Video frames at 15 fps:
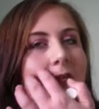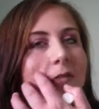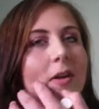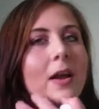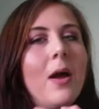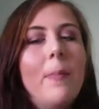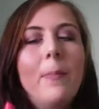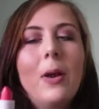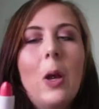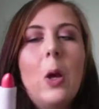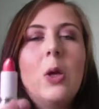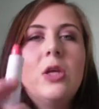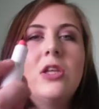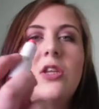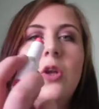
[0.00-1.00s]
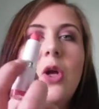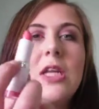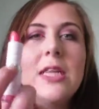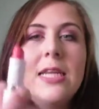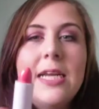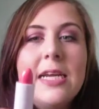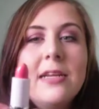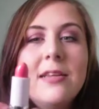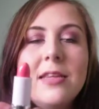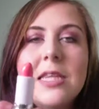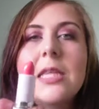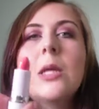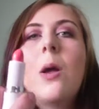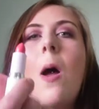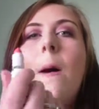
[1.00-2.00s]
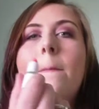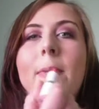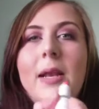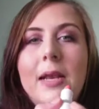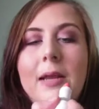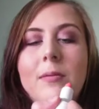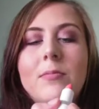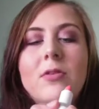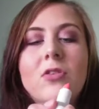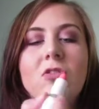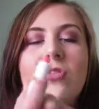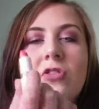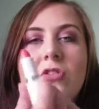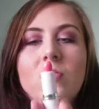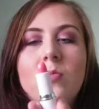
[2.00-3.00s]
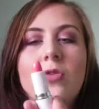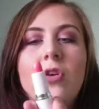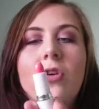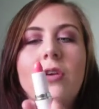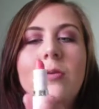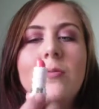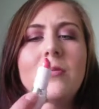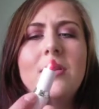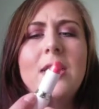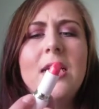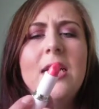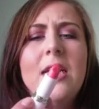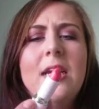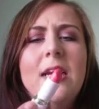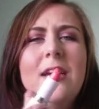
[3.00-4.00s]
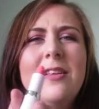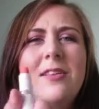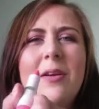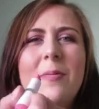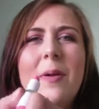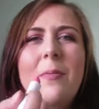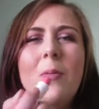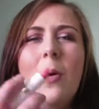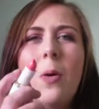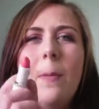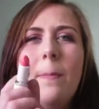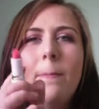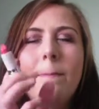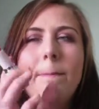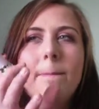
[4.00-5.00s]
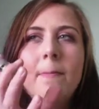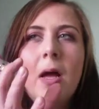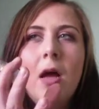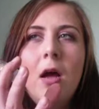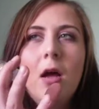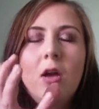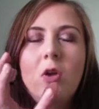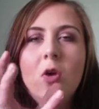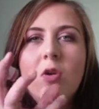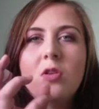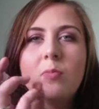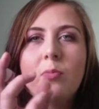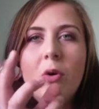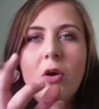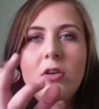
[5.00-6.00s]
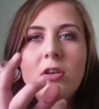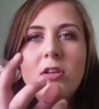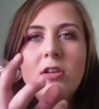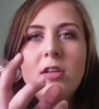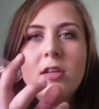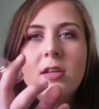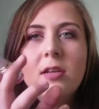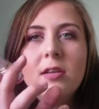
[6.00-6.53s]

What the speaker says: if it applies like this on my lips, because sometimes a bit more, not as bright,